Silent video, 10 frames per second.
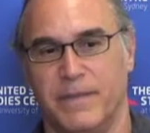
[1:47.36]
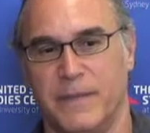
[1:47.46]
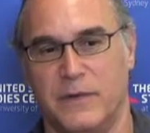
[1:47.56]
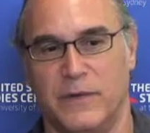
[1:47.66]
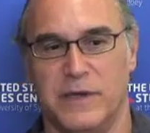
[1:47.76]

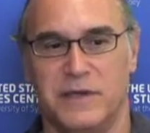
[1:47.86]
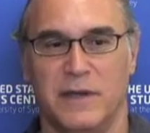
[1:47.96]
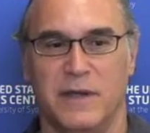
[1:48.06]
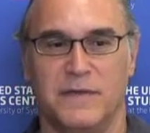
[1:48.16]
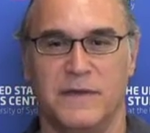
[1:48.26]

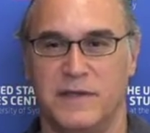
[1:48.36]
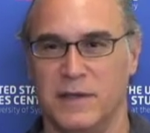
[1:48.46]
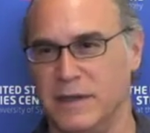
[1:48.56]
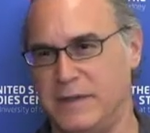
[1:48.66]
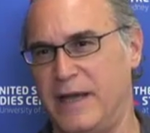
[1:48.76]
traditionally
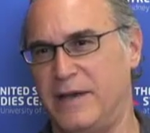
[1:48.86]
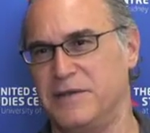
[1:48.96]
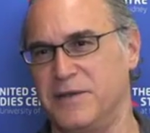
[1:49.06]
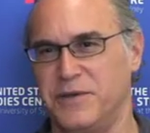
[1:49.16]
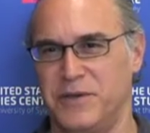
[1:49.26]
facilitated
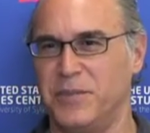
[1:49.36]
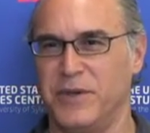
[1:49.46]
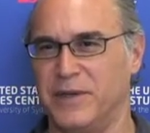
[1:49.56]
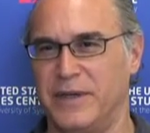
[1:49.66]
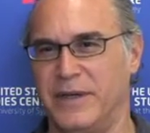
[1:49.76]

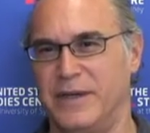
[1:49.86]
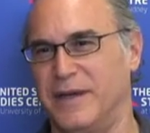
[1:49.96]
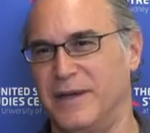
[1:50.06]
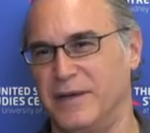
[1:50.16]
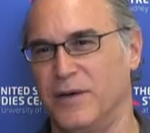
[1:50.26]
sociability
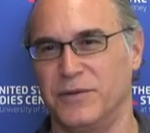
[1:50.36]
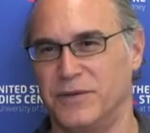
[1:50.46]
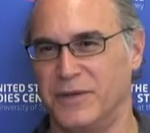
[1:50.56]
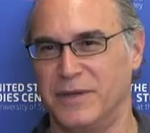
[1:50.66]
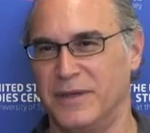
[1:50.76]
and
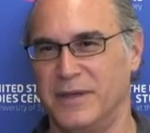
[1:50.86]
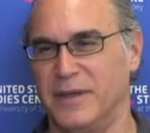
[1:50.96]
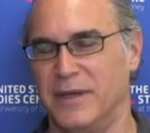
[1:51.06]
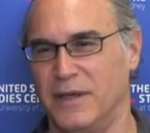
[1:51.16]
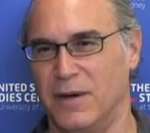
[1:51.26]
culture
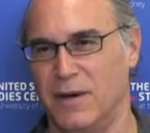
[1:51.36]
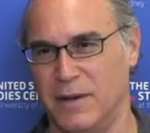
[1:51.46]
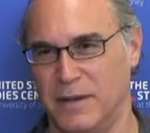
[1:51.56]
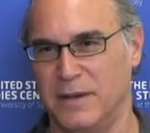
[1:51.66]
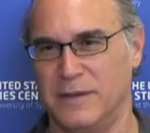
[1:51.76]
in
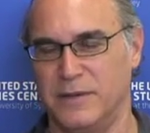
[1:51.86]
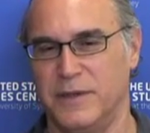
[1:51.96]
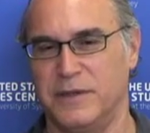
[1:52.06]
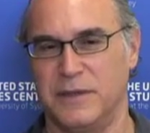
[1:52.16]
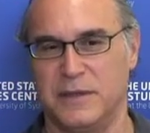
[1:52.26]
our
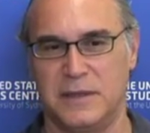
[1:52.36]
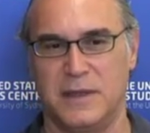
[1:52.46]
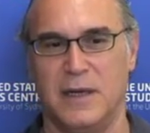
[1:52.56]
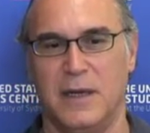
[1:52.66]
traditions,